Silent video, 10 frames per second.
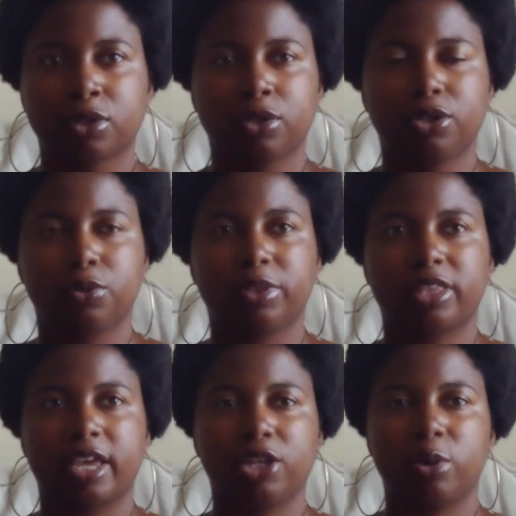with
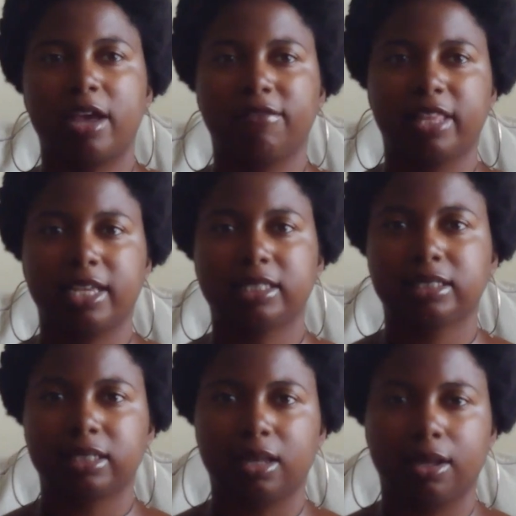that you have less
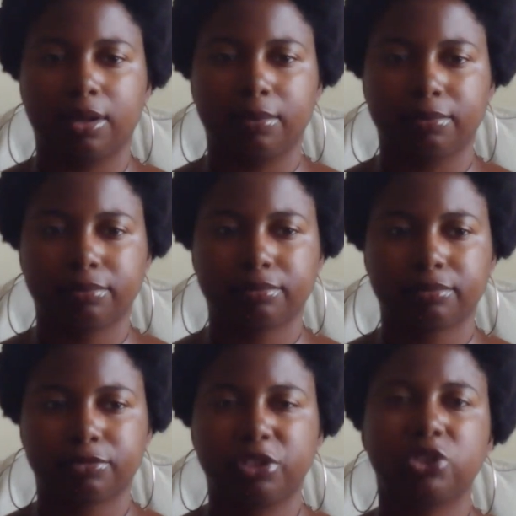
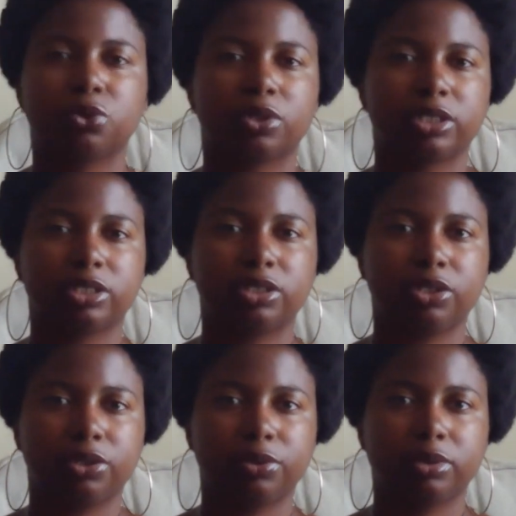resources to
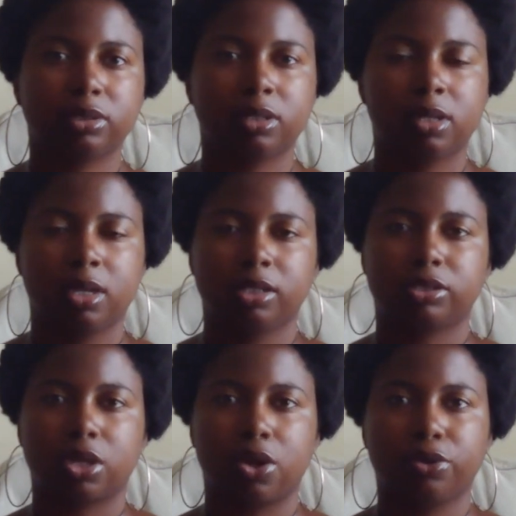use.
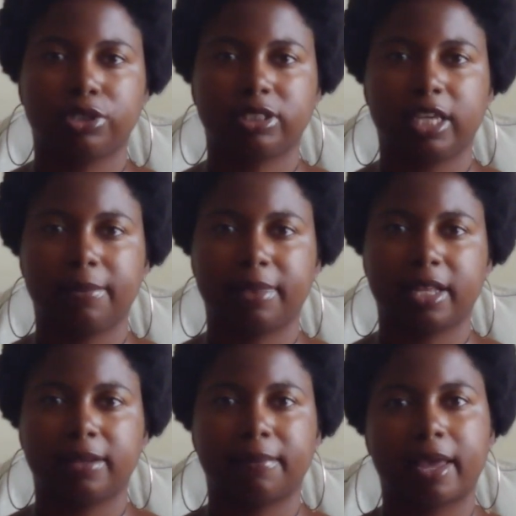So just keep that
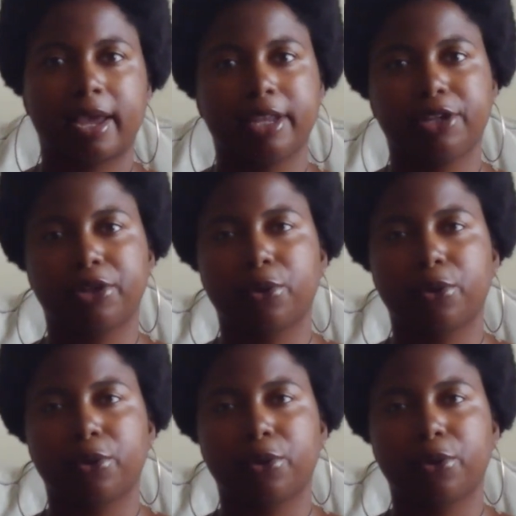in mind. You know,